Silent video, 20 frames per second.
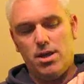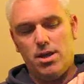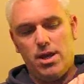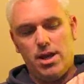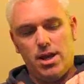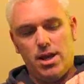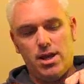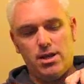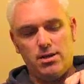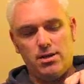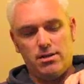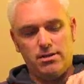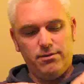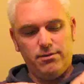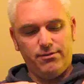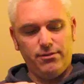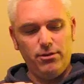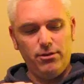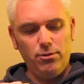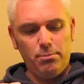And
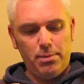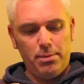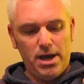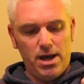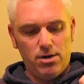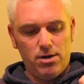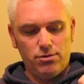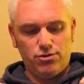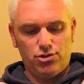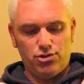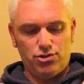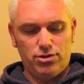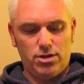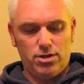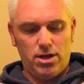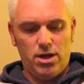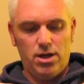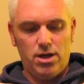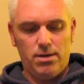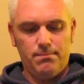this little pouch,
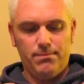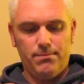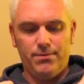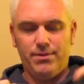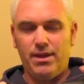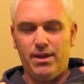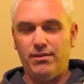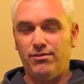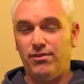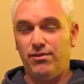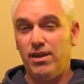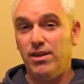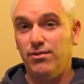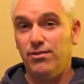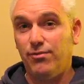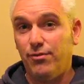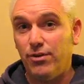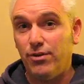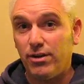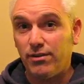they say is
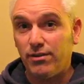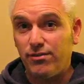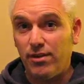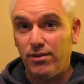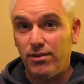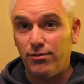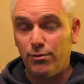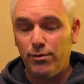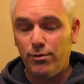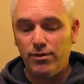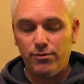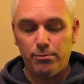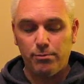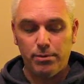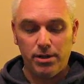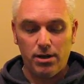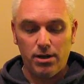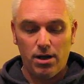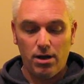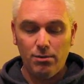for accessories,
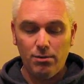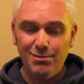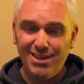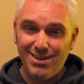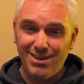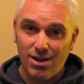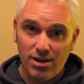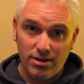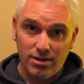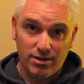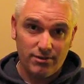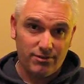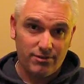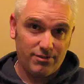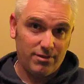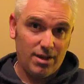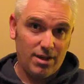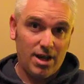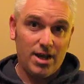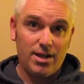but I'll be
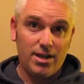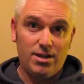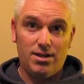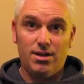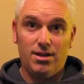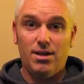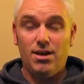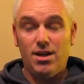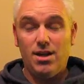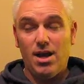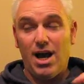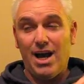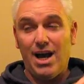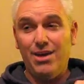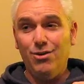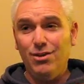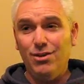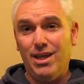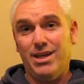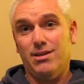honest, I
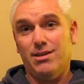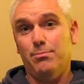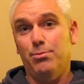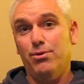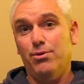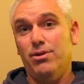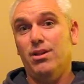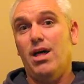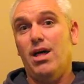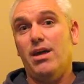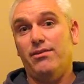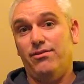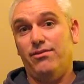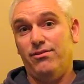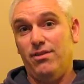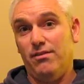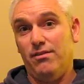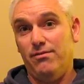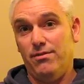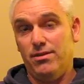don't like to put a lot of
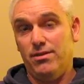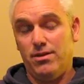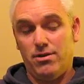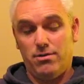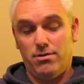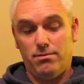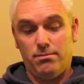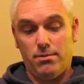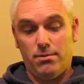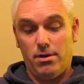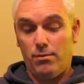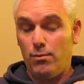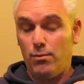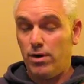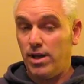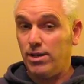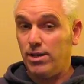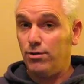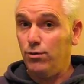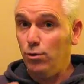stuff in there. What
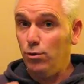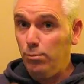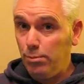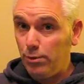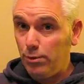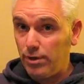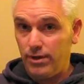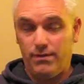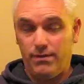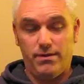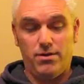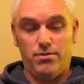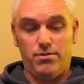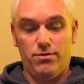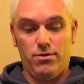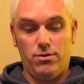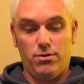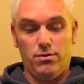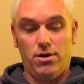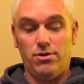I do put in there,
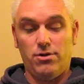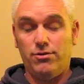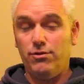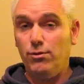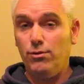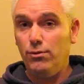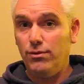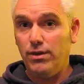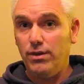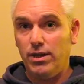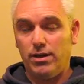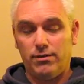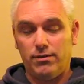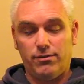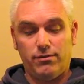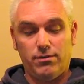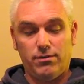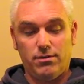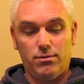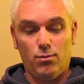though, are two
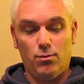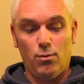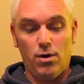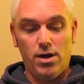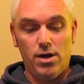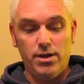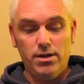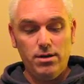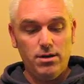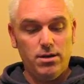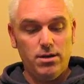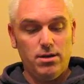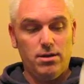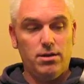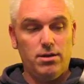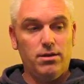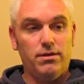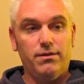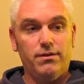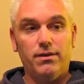things. One,
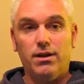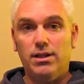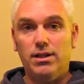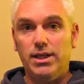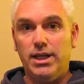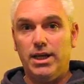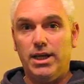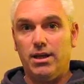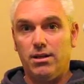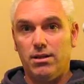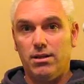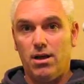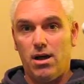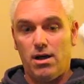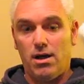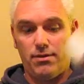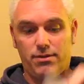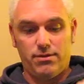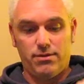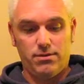the cleaning
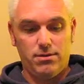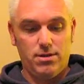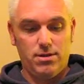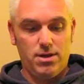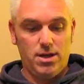cloth.